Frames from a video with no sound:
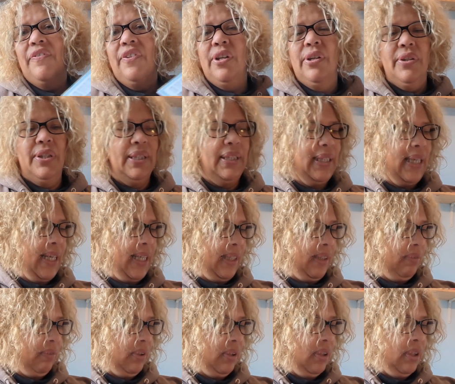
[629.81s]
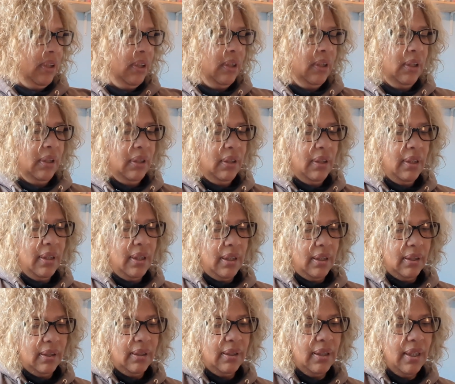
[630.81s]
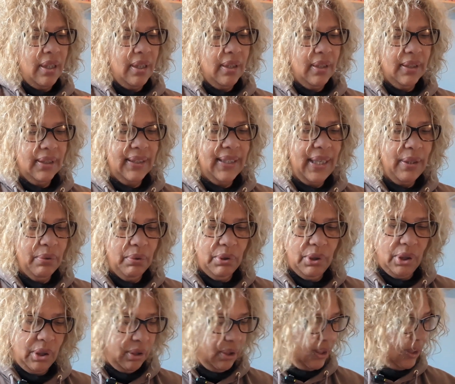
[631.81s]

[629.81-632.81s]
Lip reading: further down, that tells you.